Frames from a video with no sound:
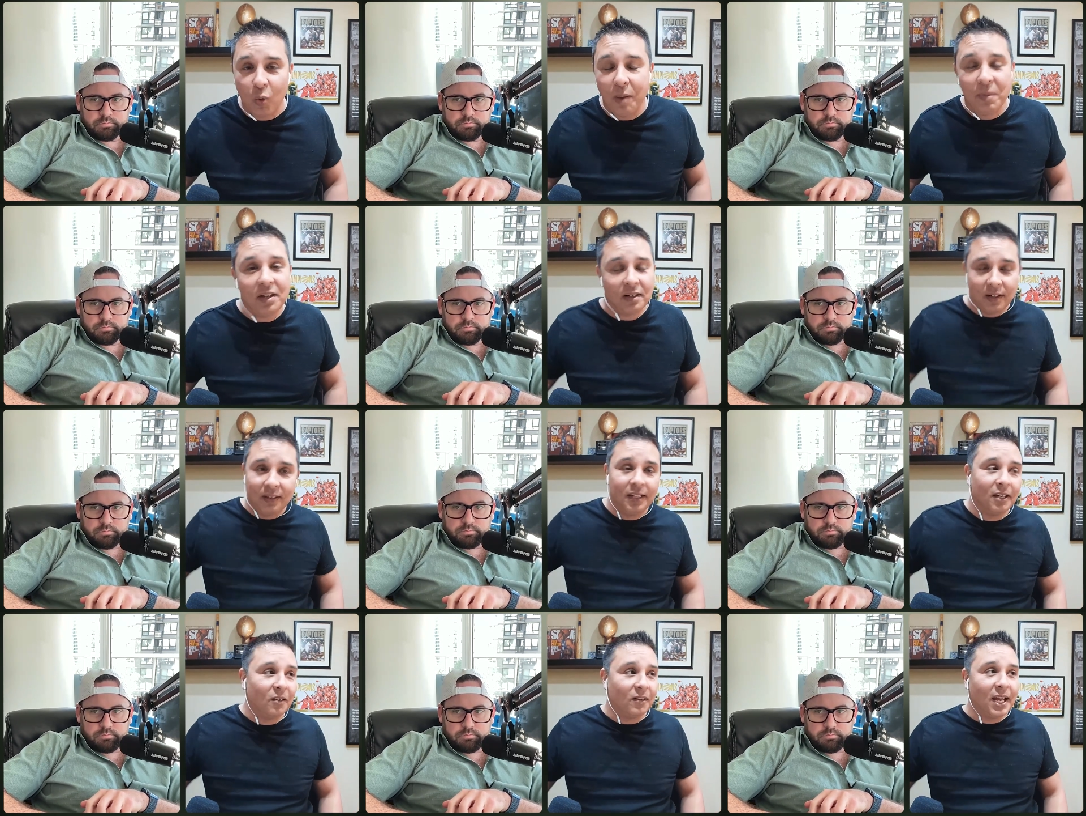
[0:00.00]
Speaker 1: equipment,
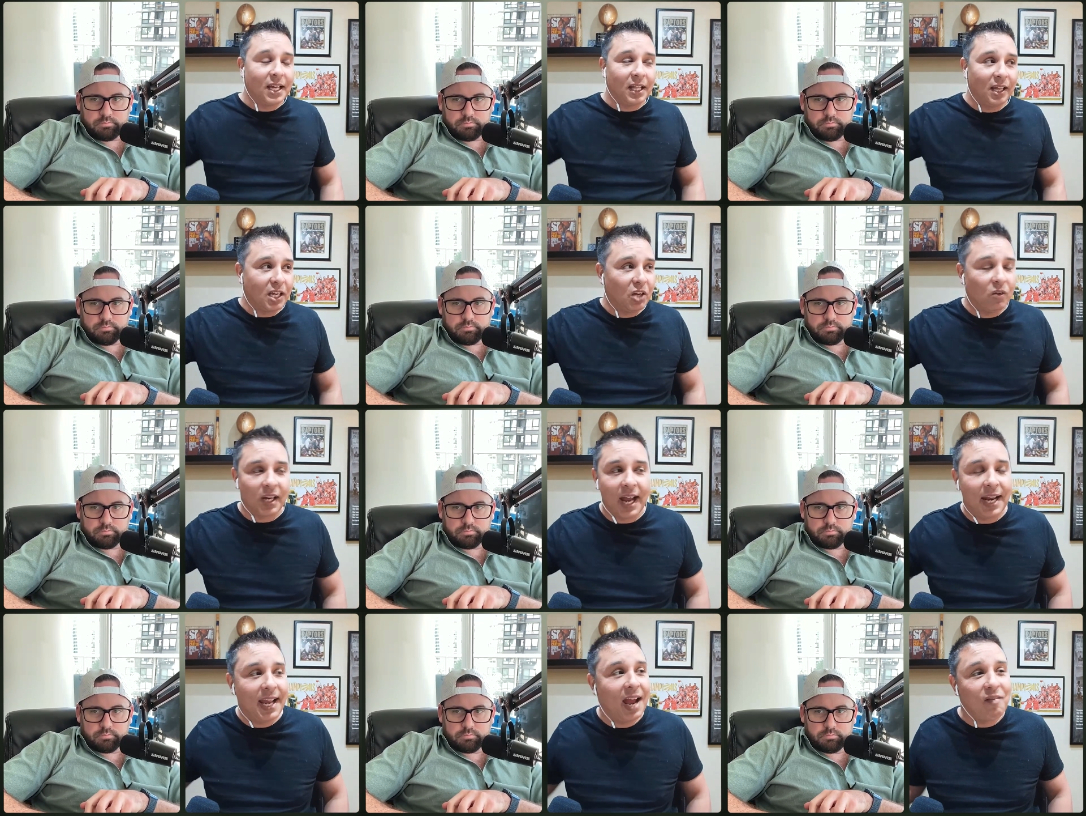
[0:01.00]
you know, like you and
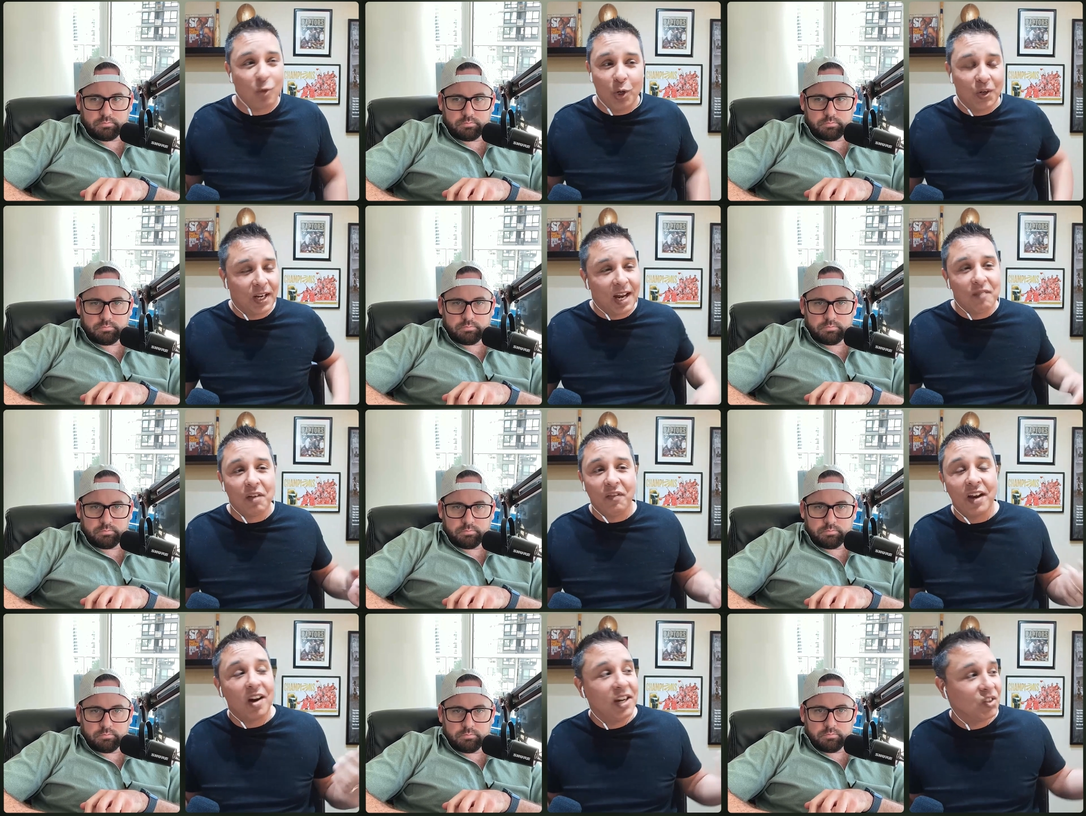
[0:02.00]
Kenny have, or you can have a
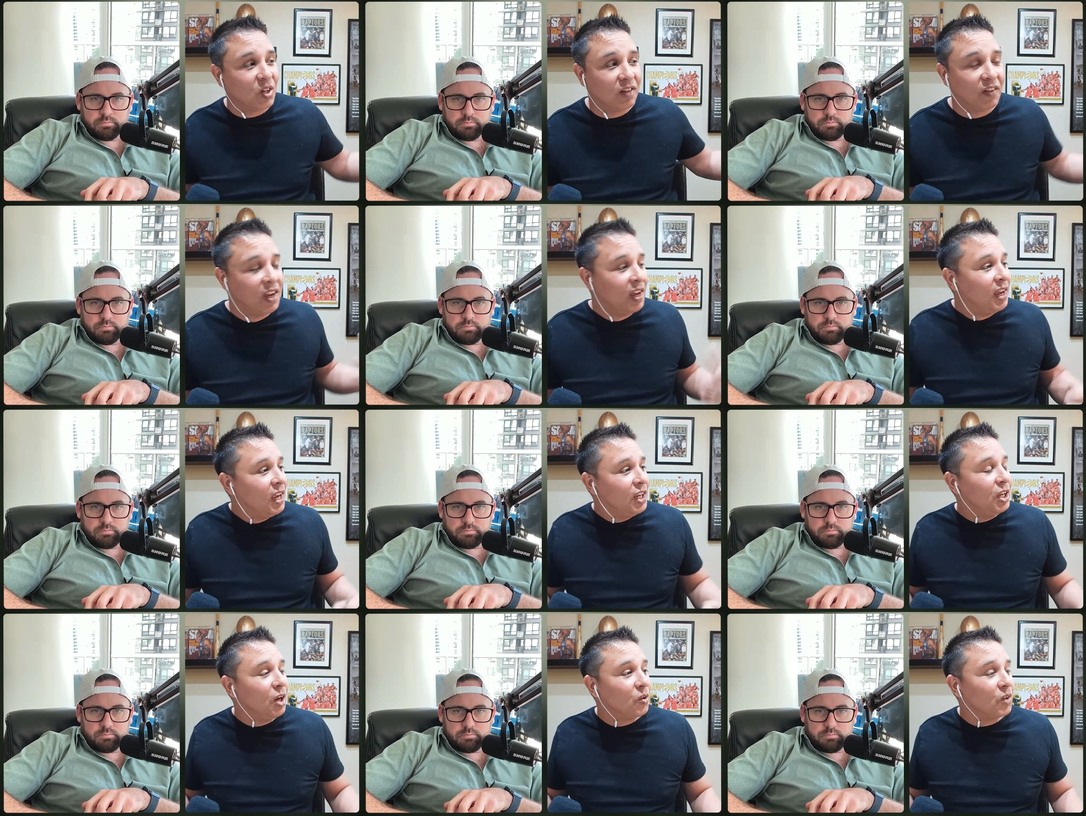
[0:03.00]
very sort of,
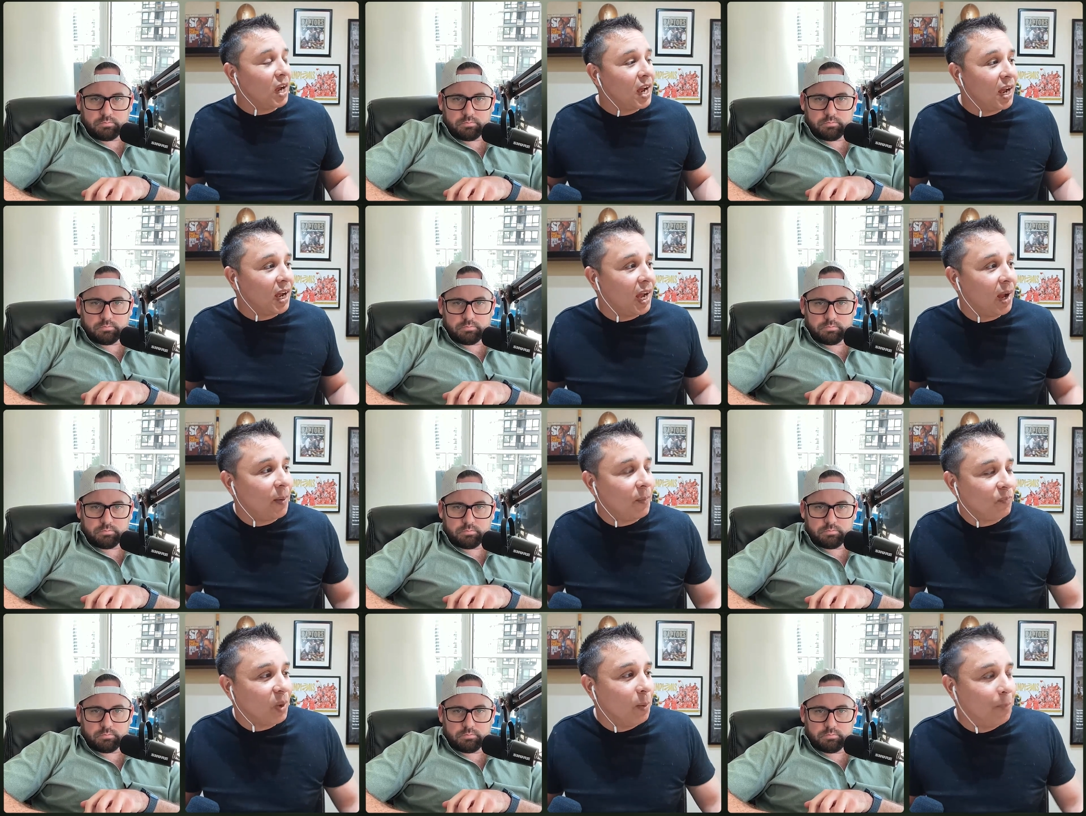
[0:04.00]
you
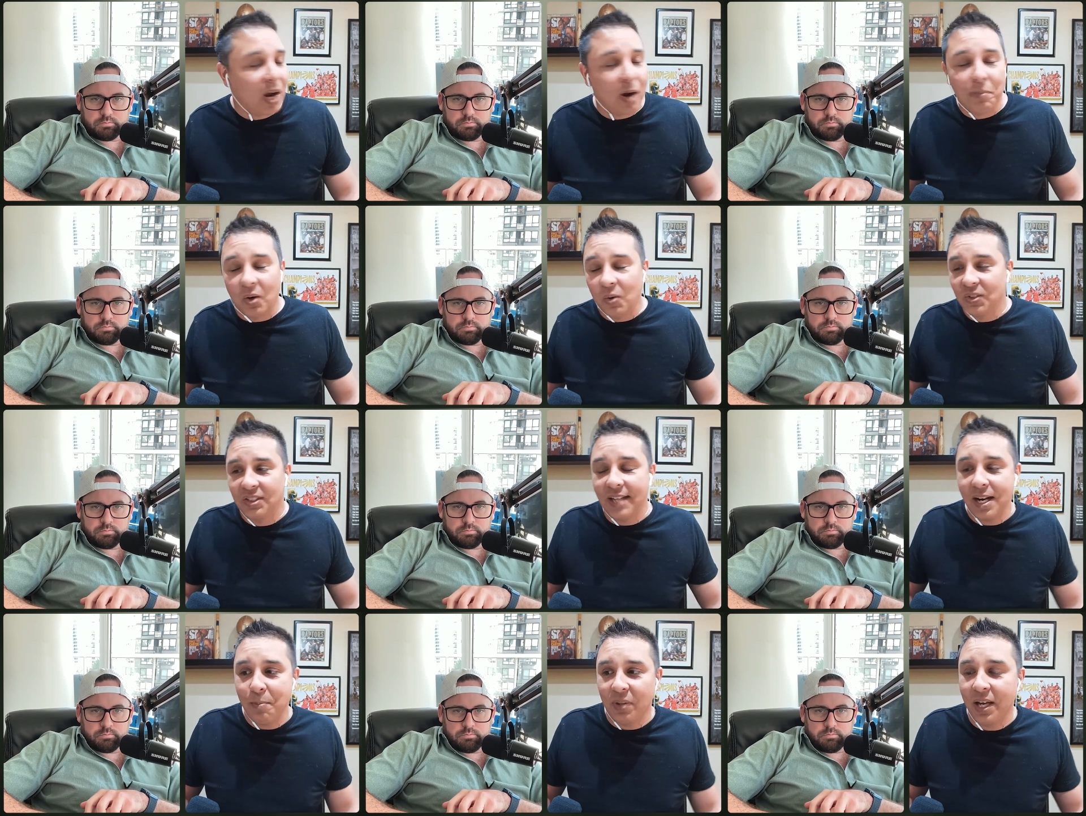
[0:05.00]
know, bare bones
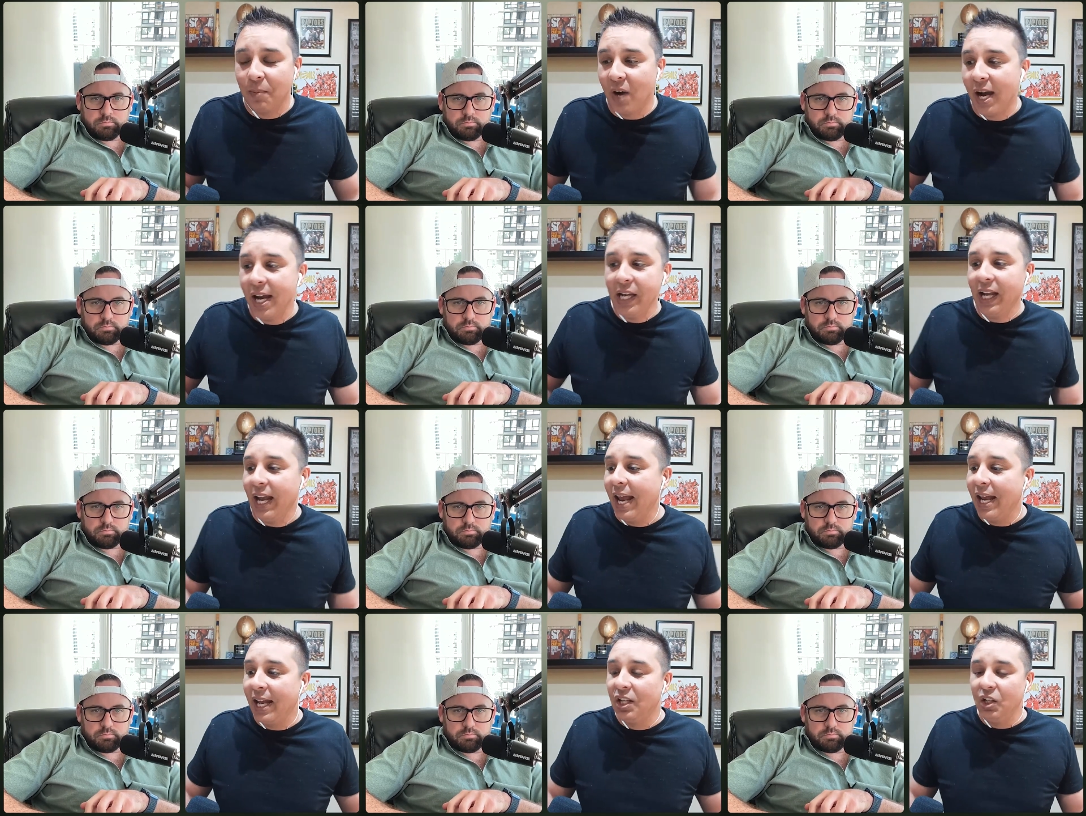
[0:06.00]
setup like mine,
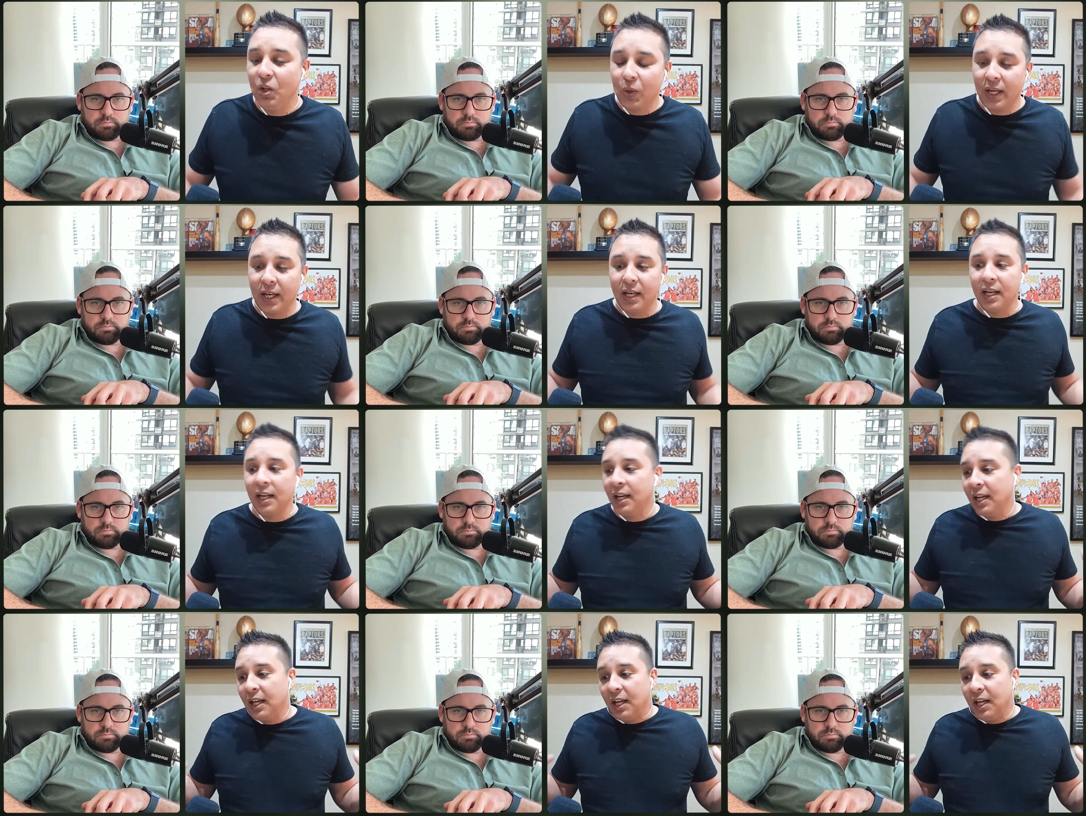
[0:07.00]
and you can,